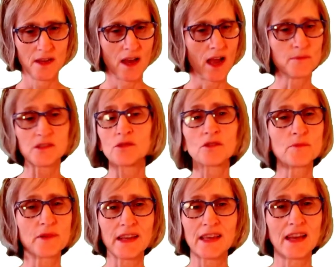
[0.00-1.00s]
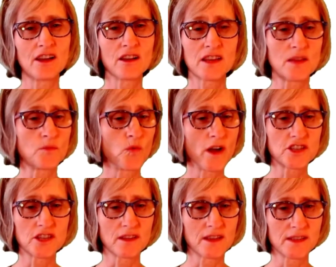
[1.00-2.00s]
I'm sorry, but I cannot keep
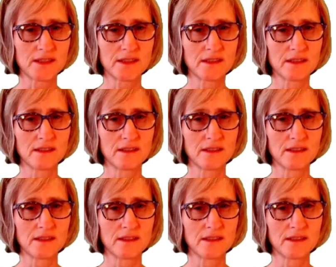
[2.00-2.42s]
watching this.